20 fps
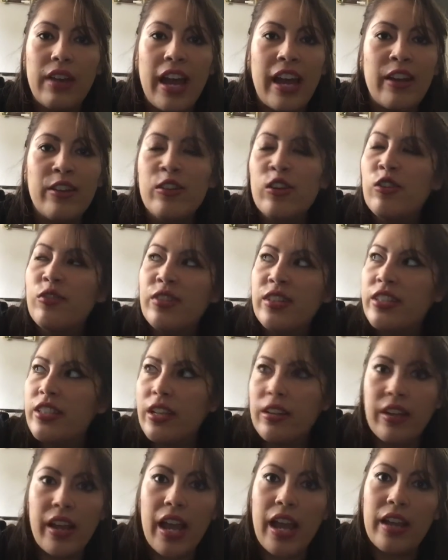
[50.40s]
I don't know if it's
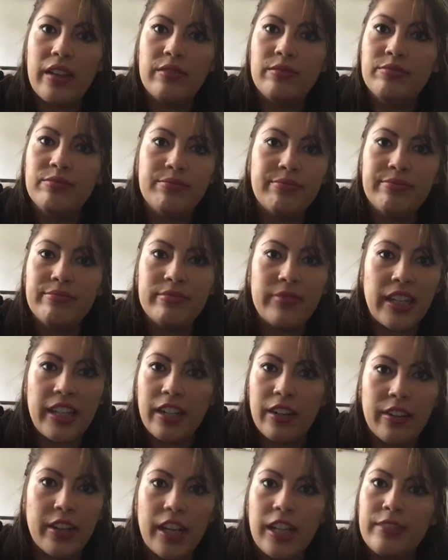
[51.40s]
okay. I
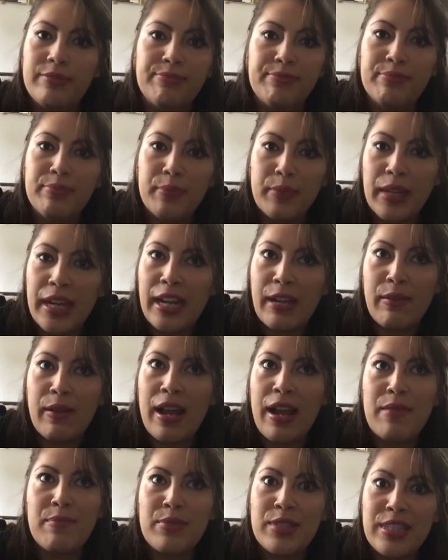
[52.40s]
don't know. But anyway,
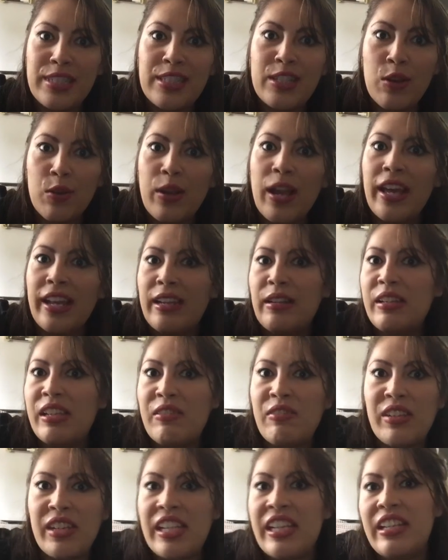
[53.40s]
I'm still getting
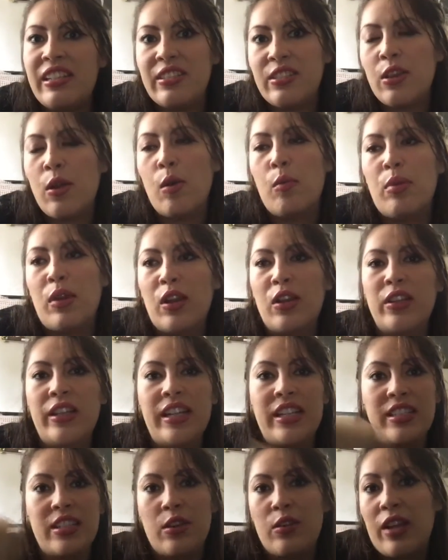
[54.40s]
DVDs. So
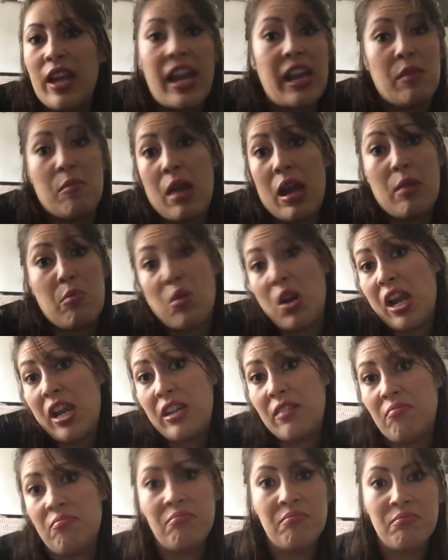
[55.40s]
apparently it's okay in my
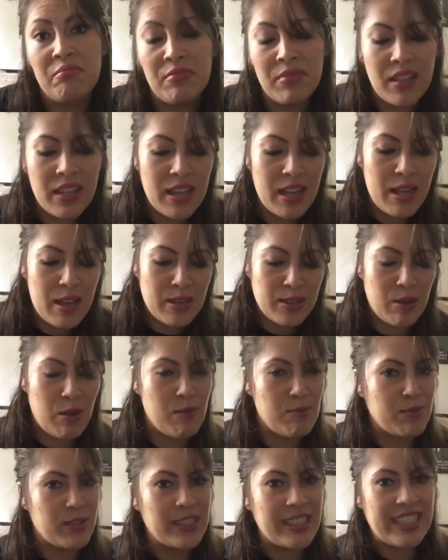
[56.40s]
brain. So
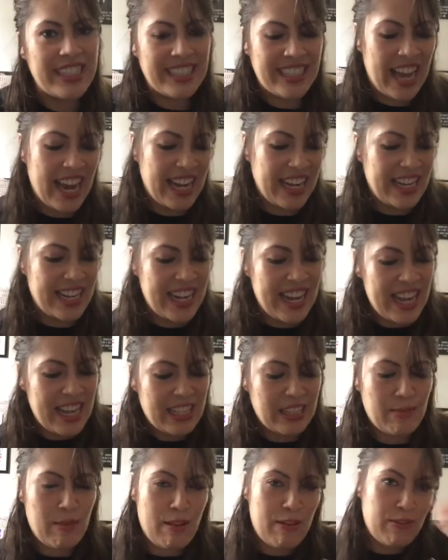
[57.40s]
I'm really excited.
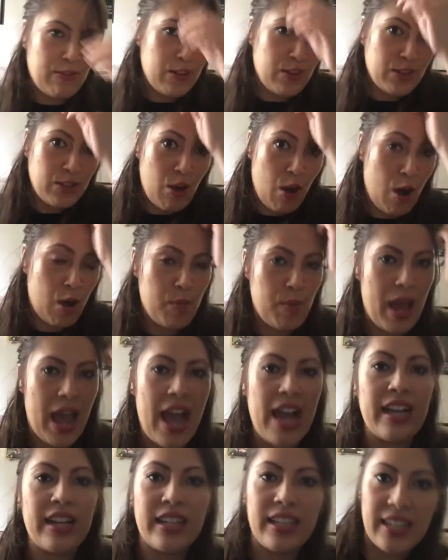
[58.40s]
It's my first horror
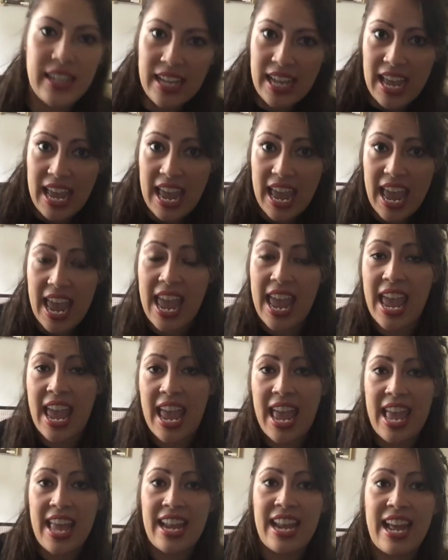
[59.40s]
pack,
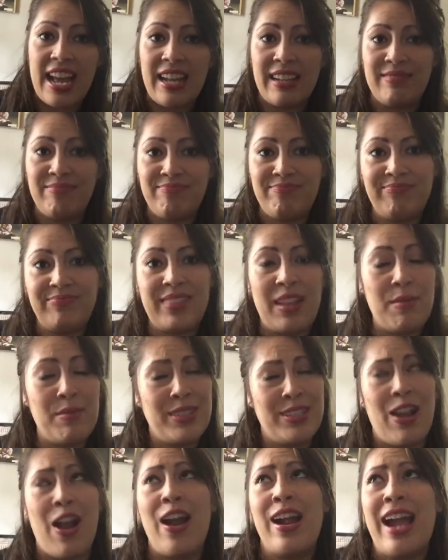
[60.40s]
and I'm
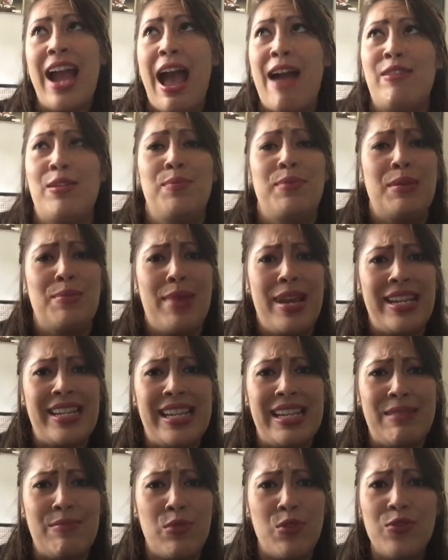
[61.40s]
sorry I haven't been
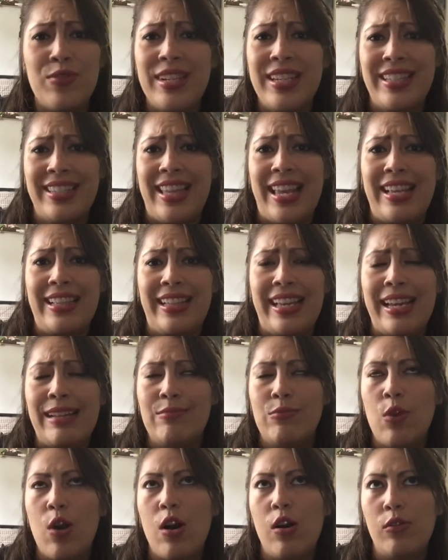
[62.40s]
making movies lately.
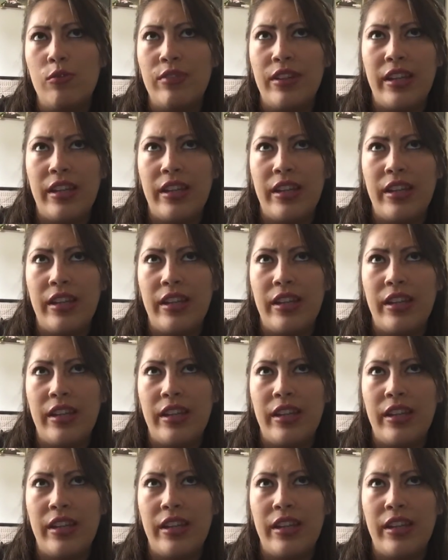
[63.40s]
Well,